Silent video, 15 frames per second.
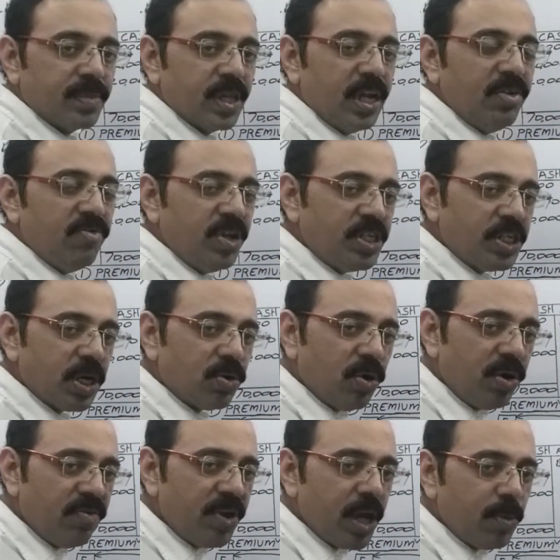In which
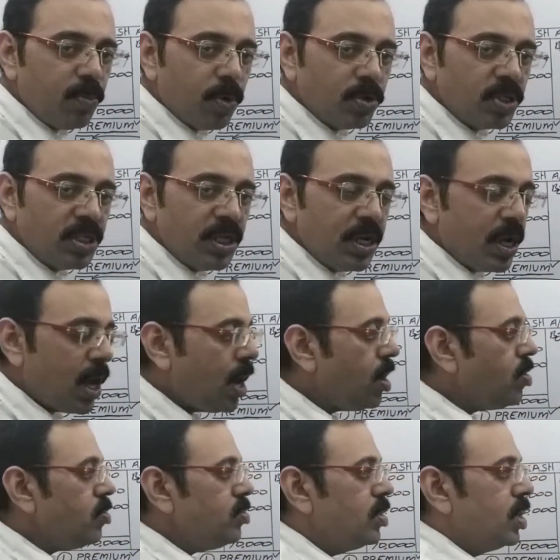account we are posting
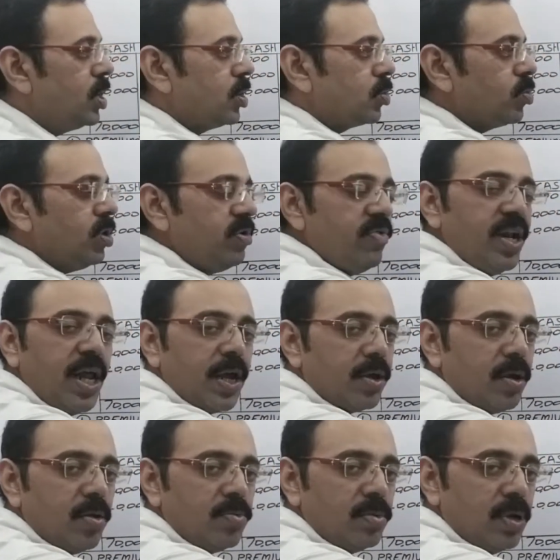now? Goodwill
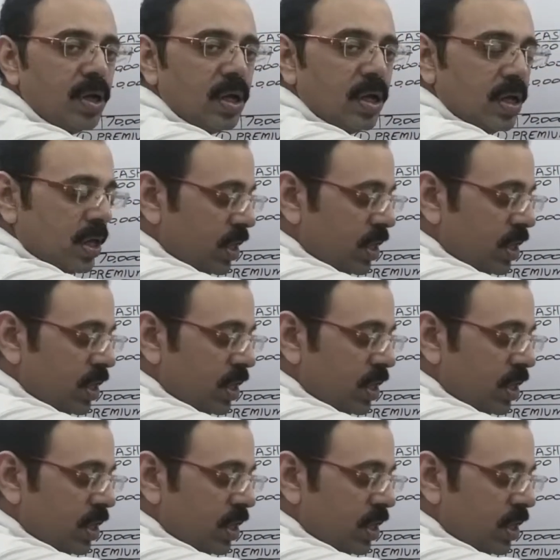account.